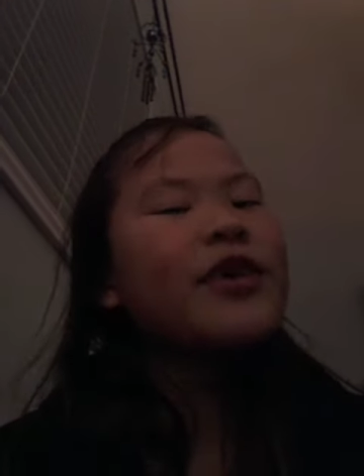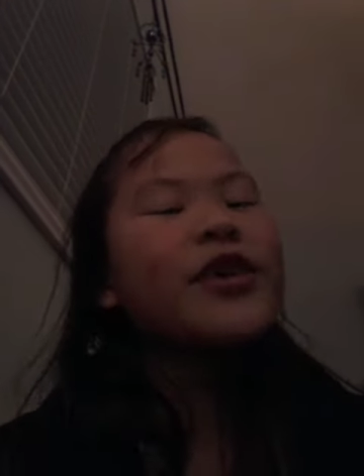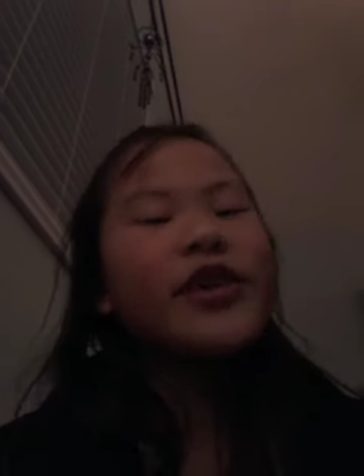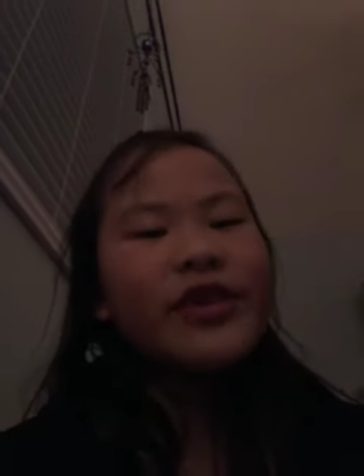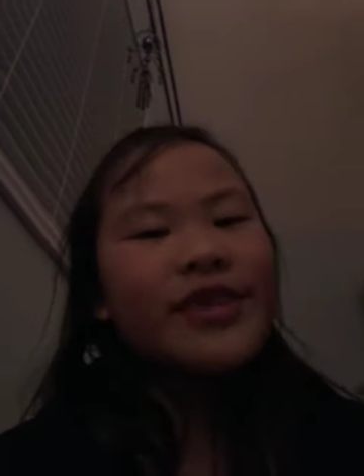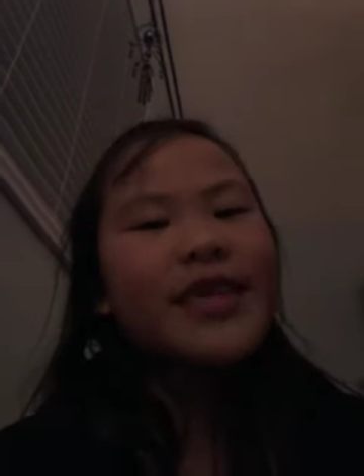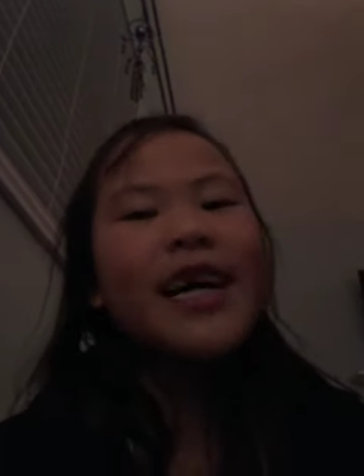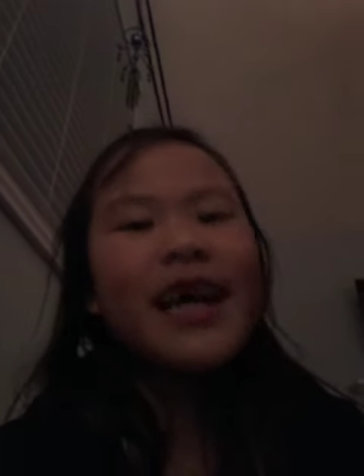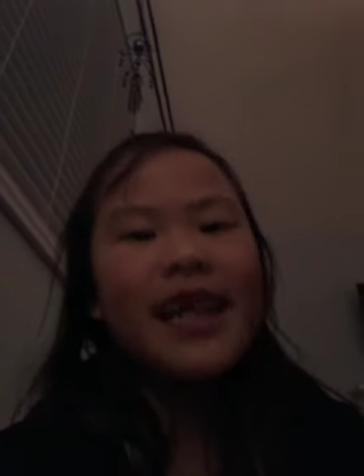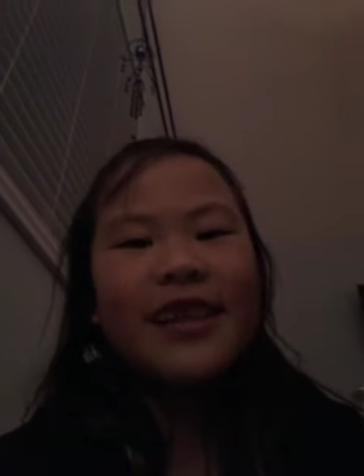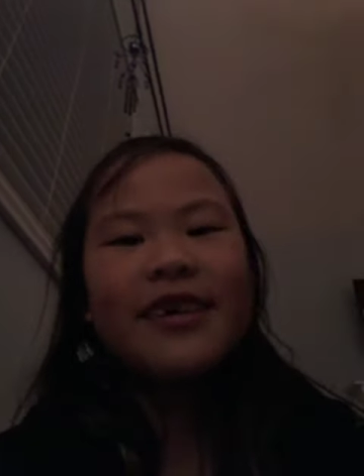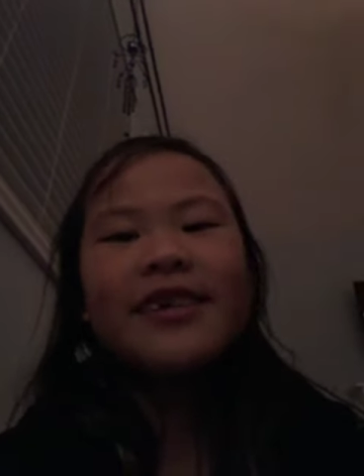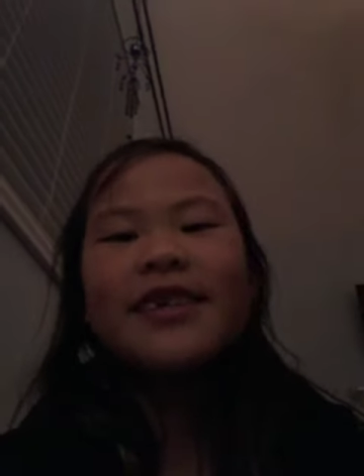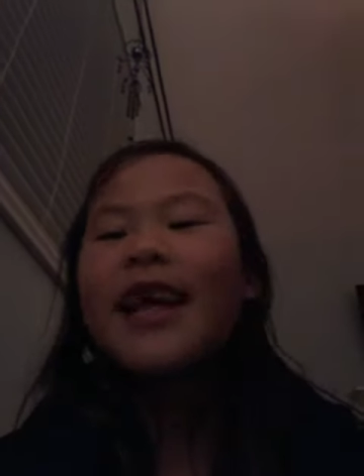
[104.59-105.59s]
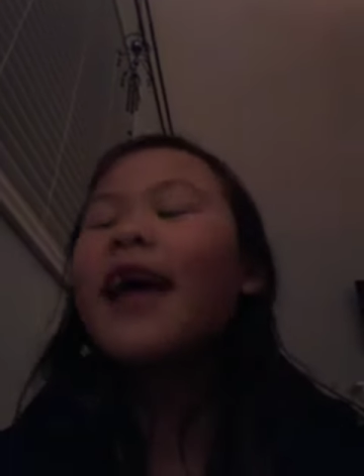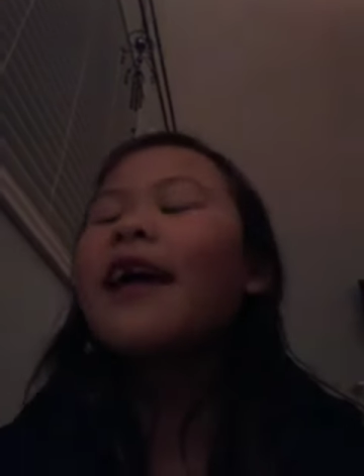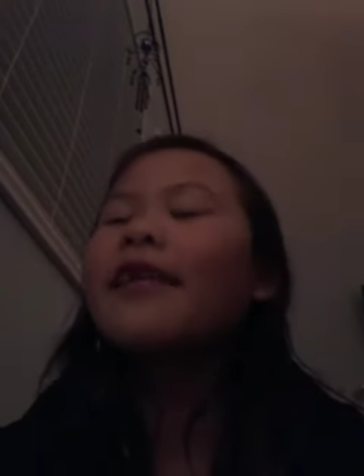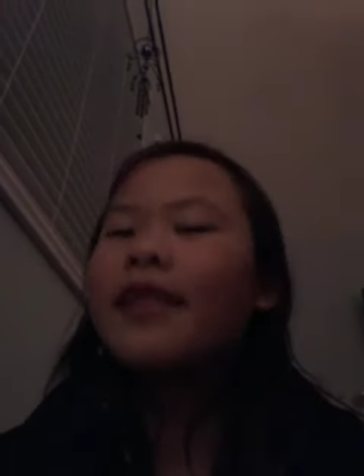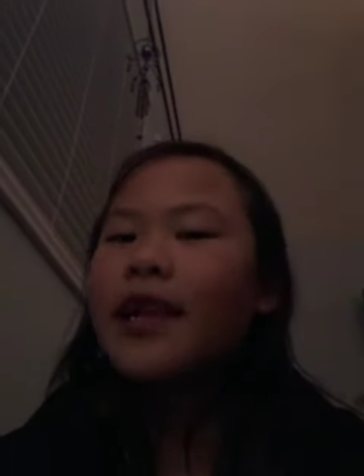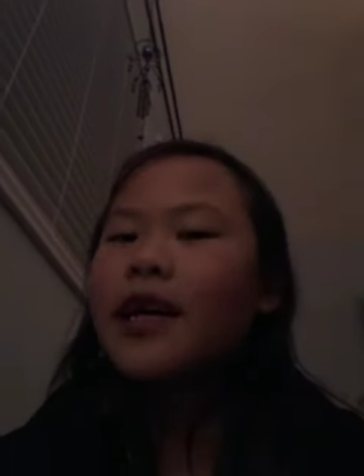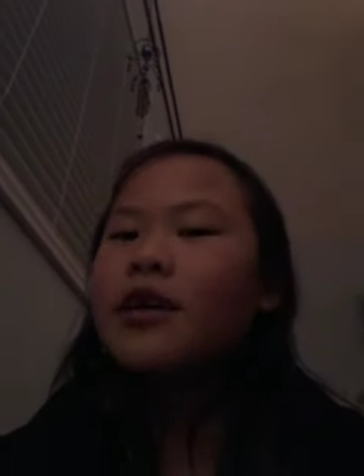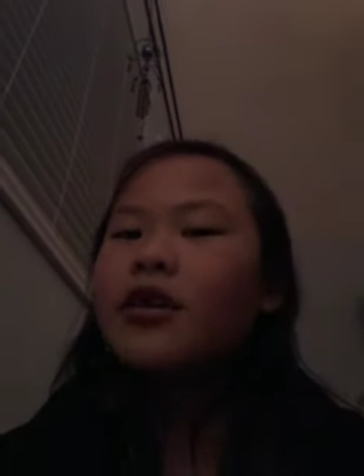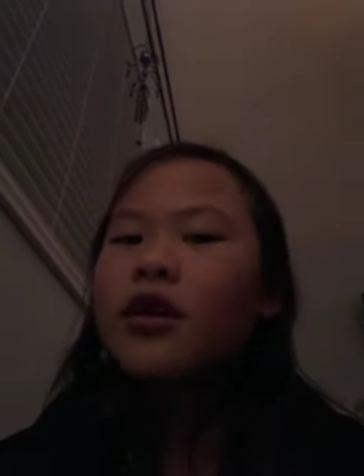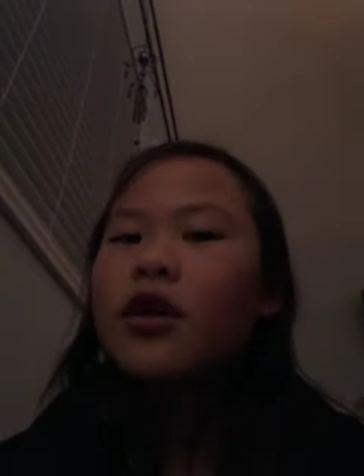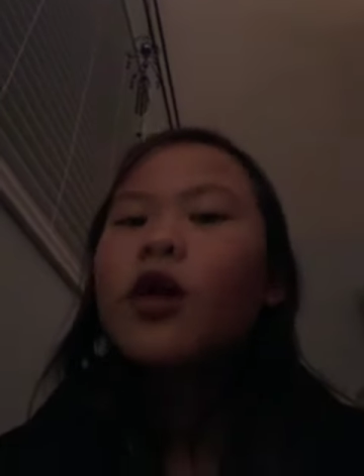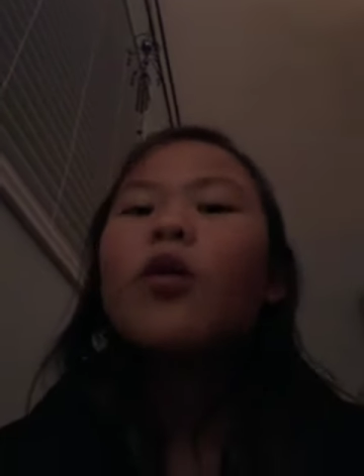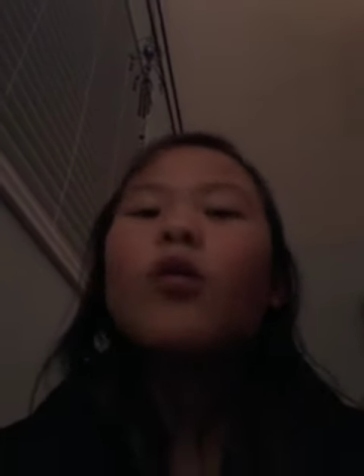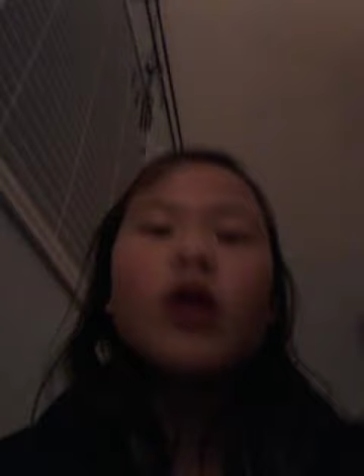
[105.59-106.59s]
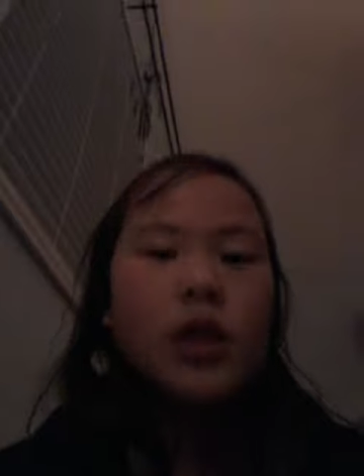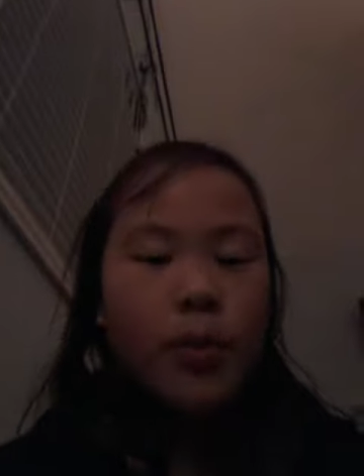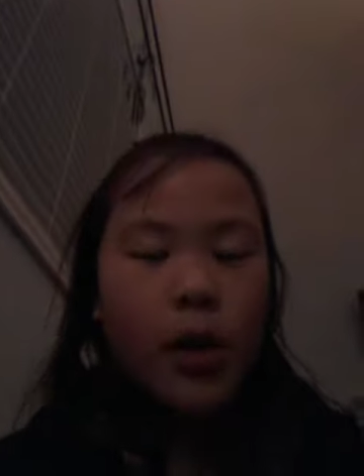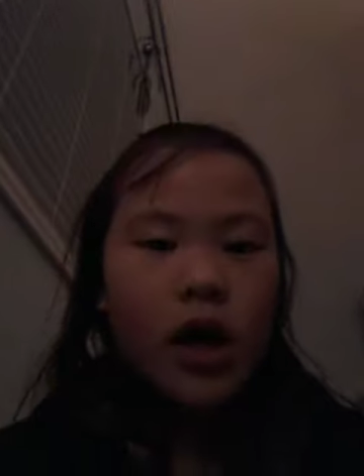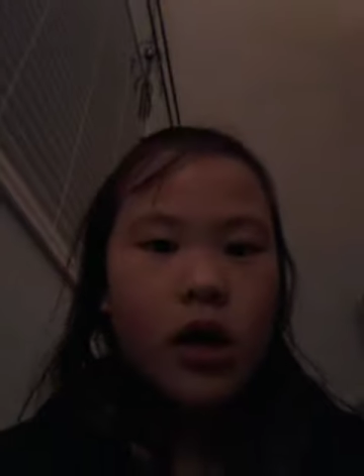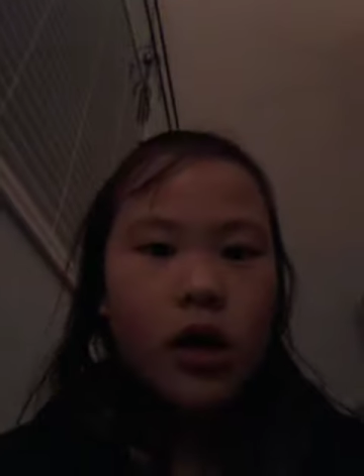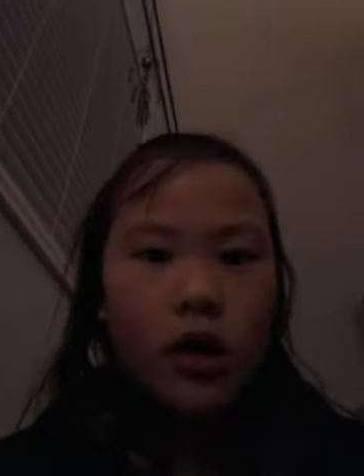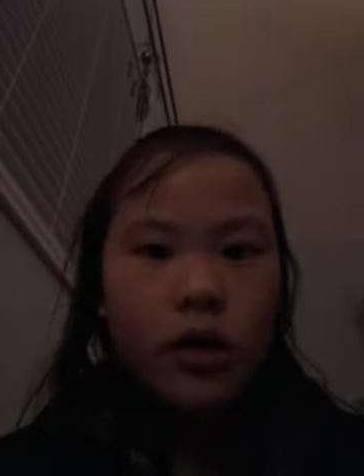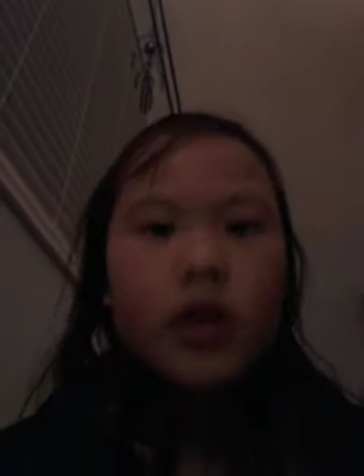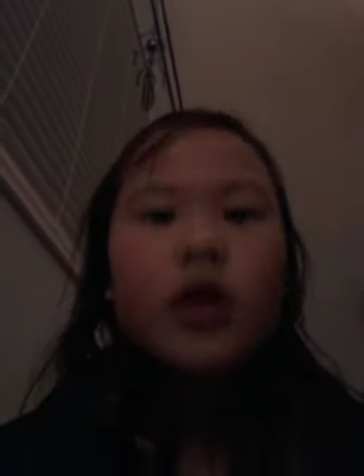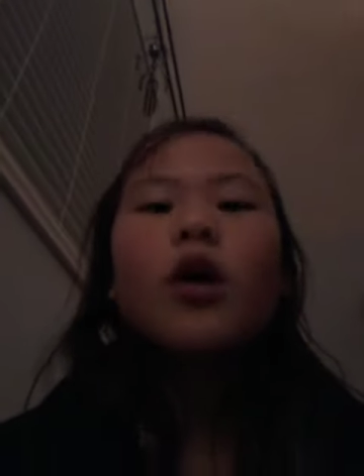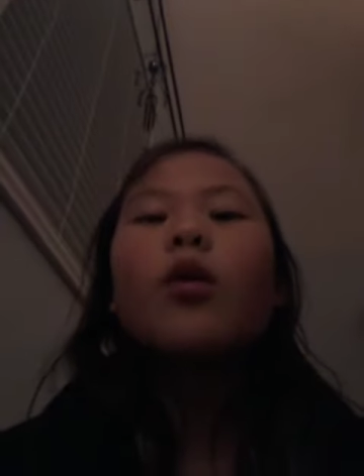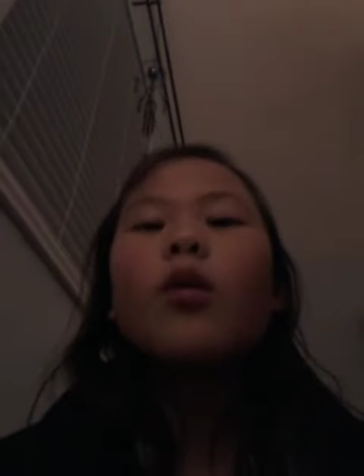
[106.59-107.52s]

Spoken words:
use colors and glitter or sparkles